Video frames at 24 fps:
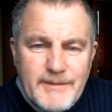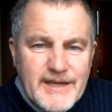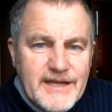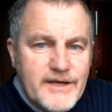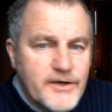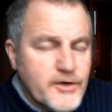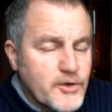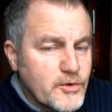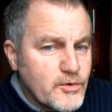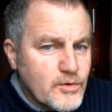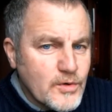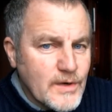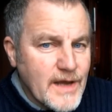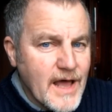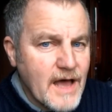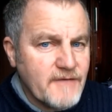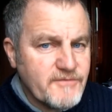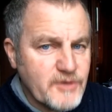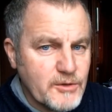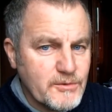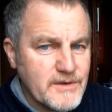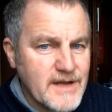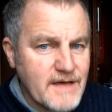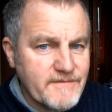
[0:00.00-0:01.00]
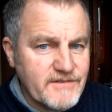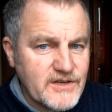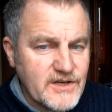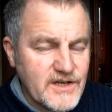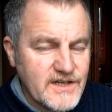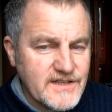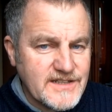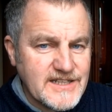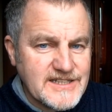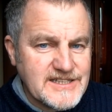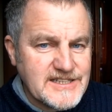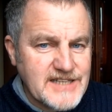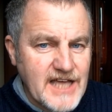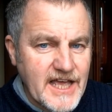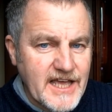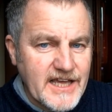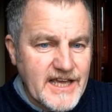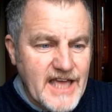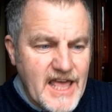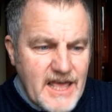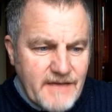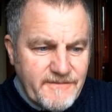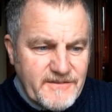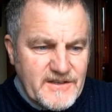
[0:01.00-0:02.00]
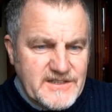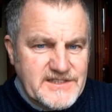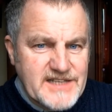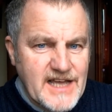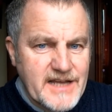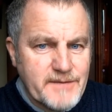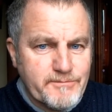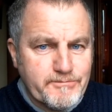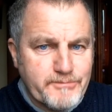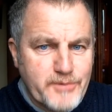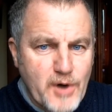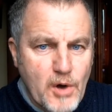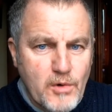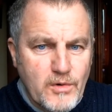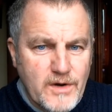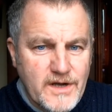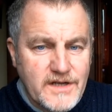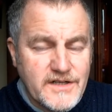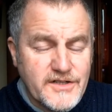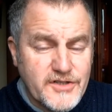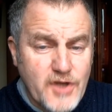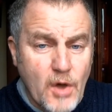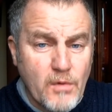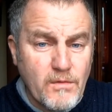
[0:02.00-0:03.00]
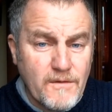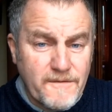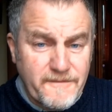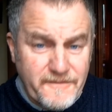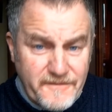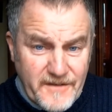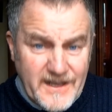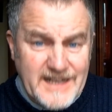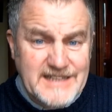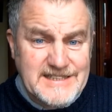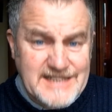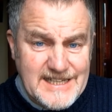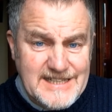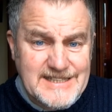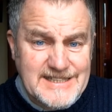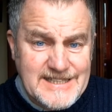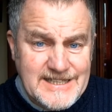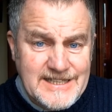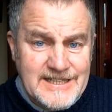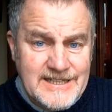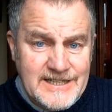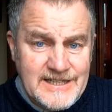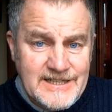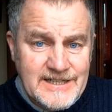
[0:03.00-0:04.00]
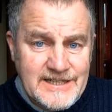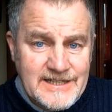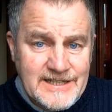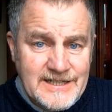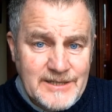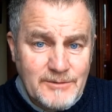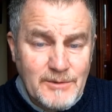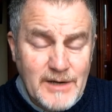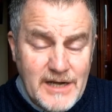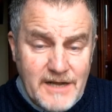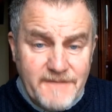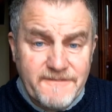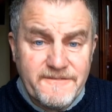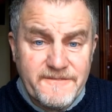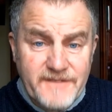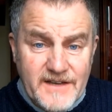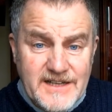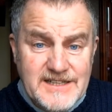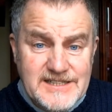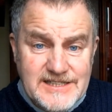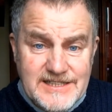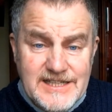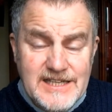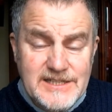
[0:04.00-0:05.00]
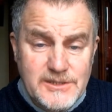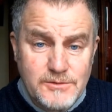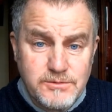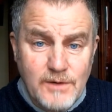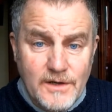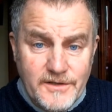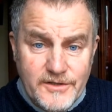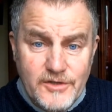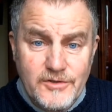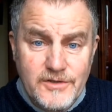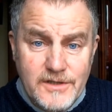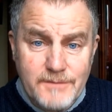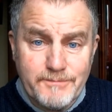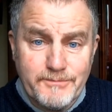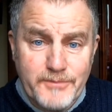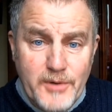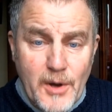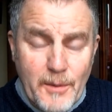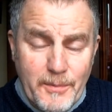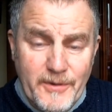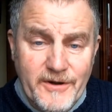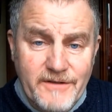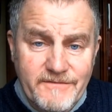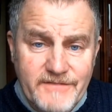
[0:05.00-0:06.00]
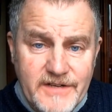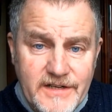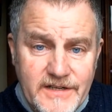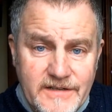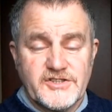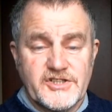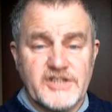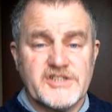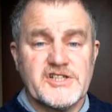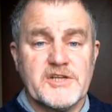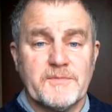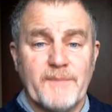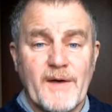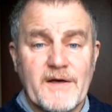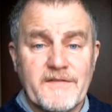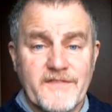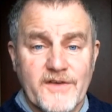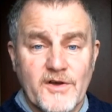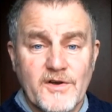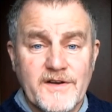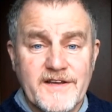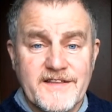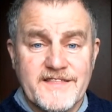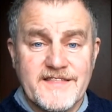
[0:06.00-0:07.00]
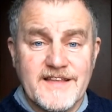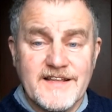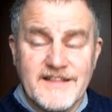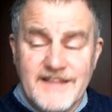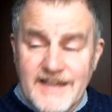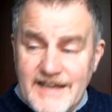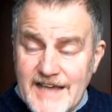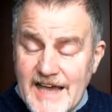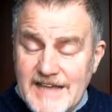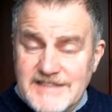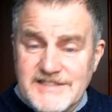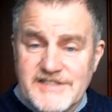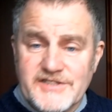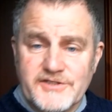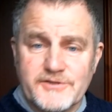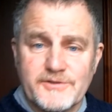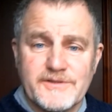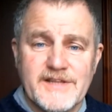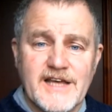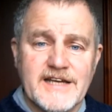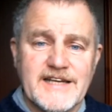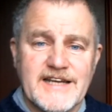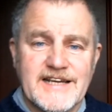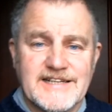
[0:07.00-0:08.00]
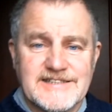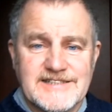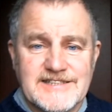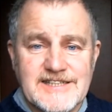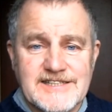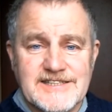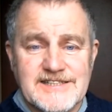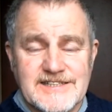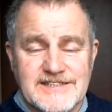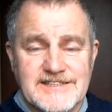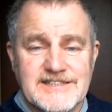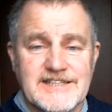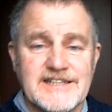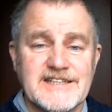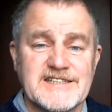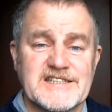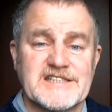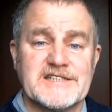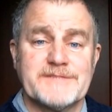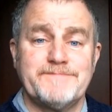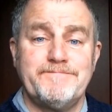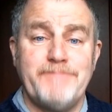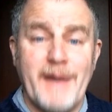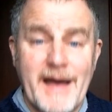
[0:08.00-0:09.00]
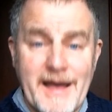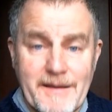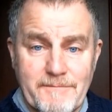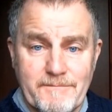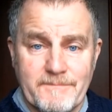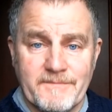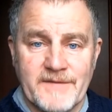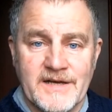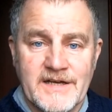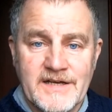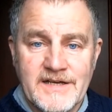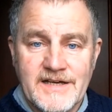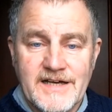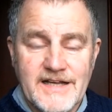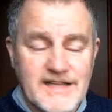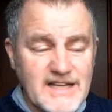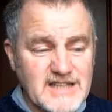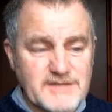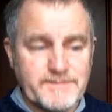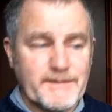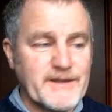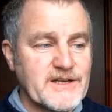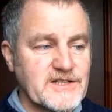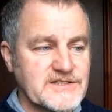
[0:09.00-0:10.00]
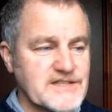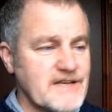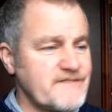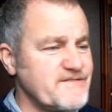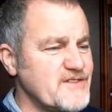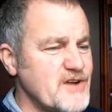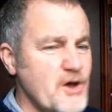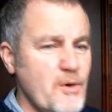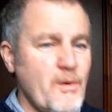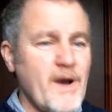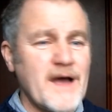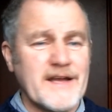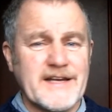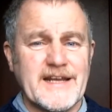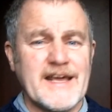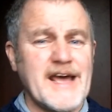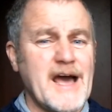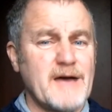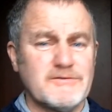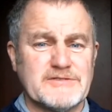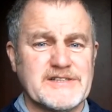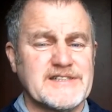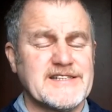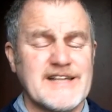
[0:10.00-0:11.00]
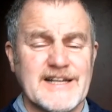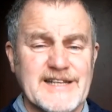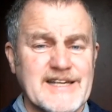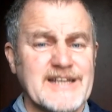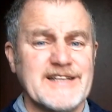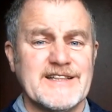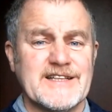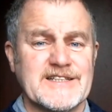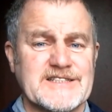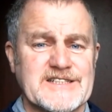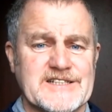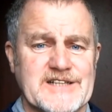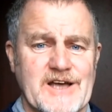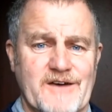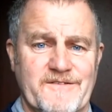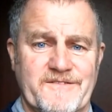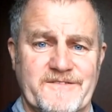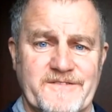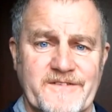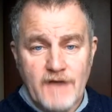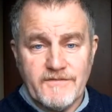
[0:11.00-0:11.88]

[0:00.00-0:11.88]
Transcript: I mean, Google, have you never heard the saying, if it ain't broke, don't fix it? Well, you fixed this one good and proper, haven't you? Just about the only thing that gets through with any consistency is spam. And that's because I've no idea how to delete the stuff.